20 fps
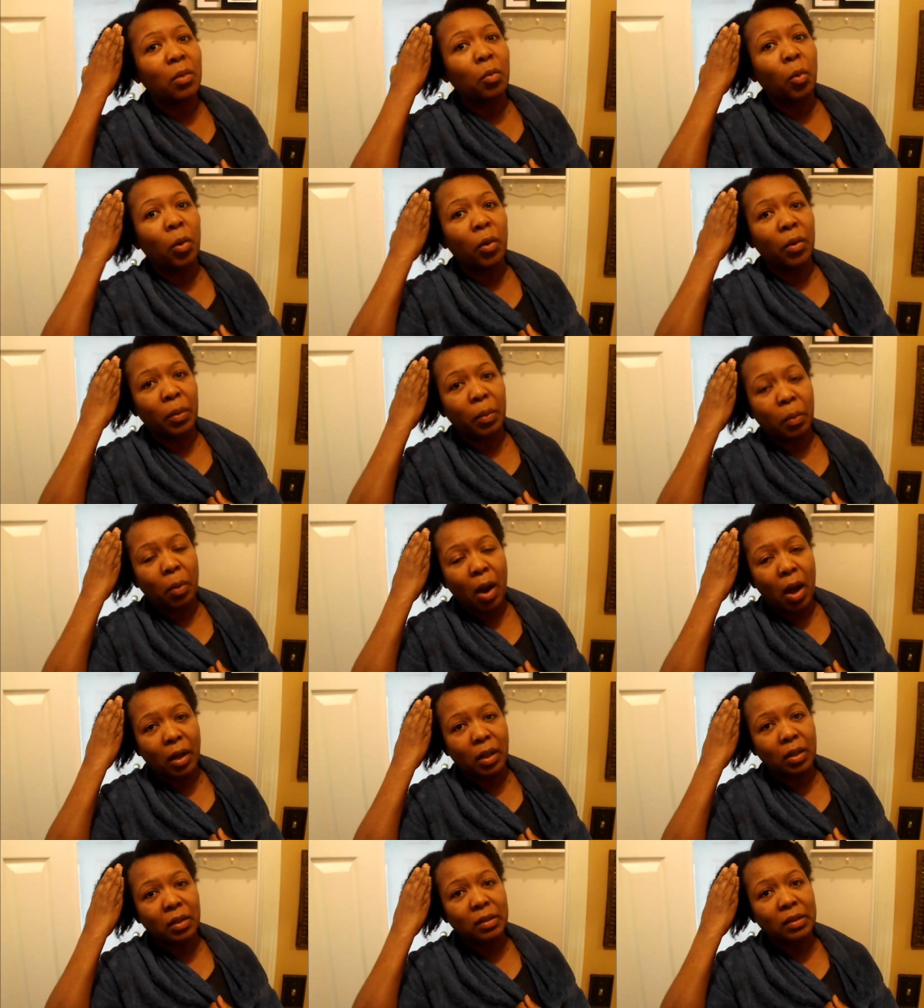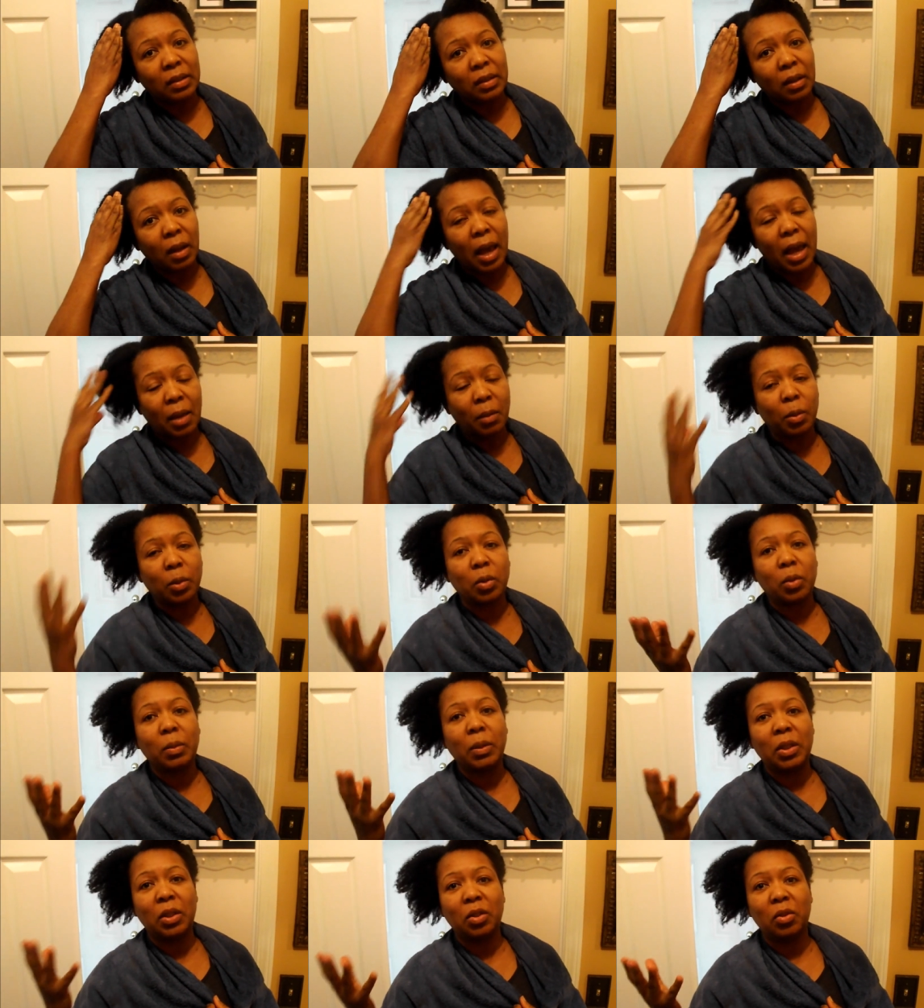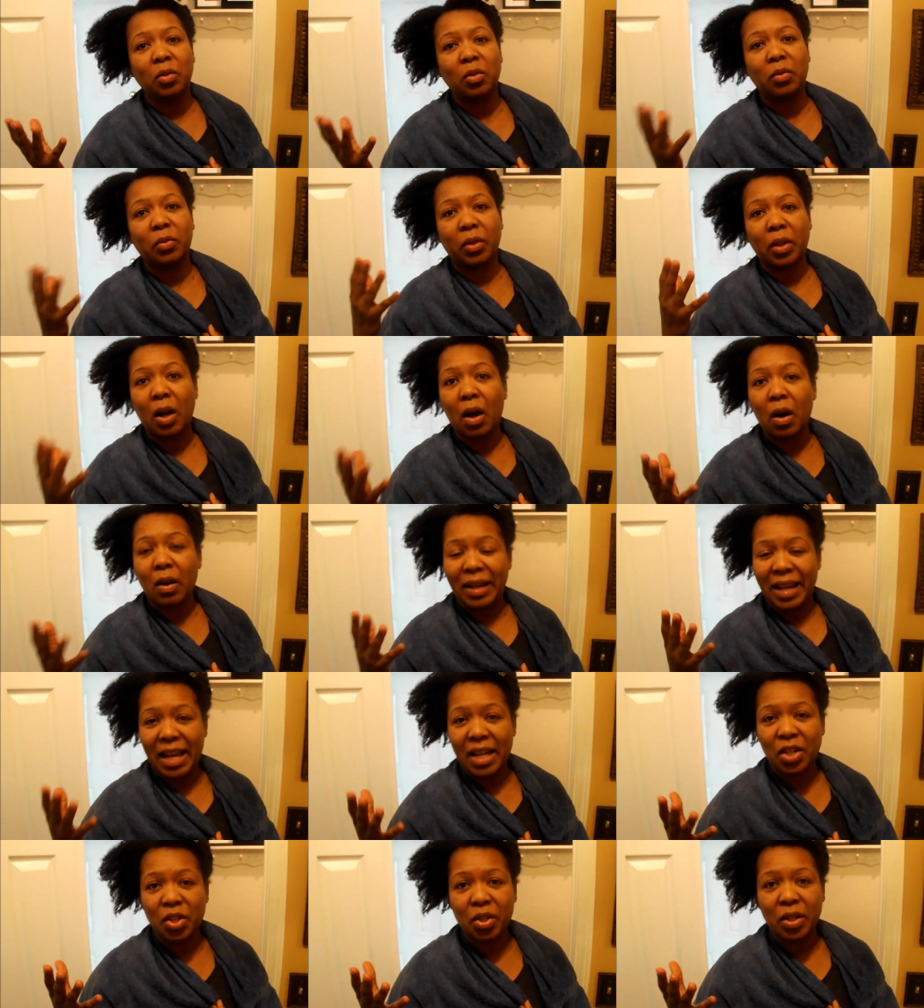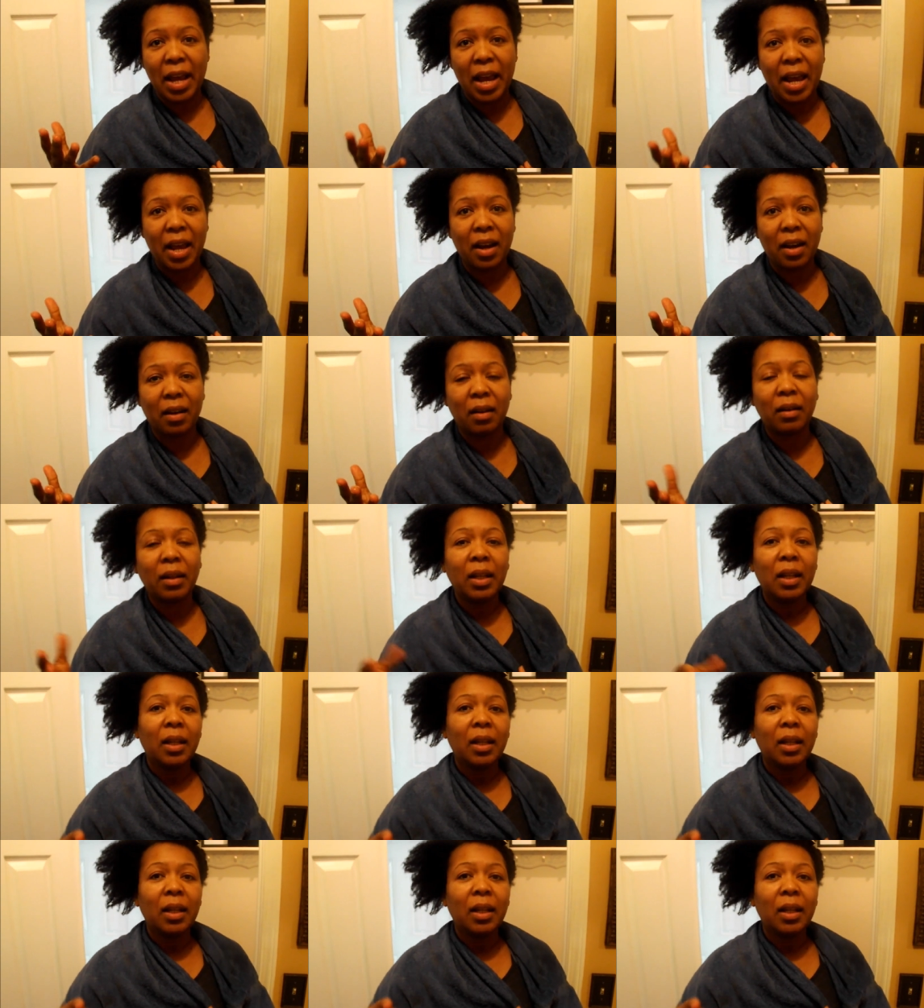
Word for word: were the products able to be used for Caucasian hair?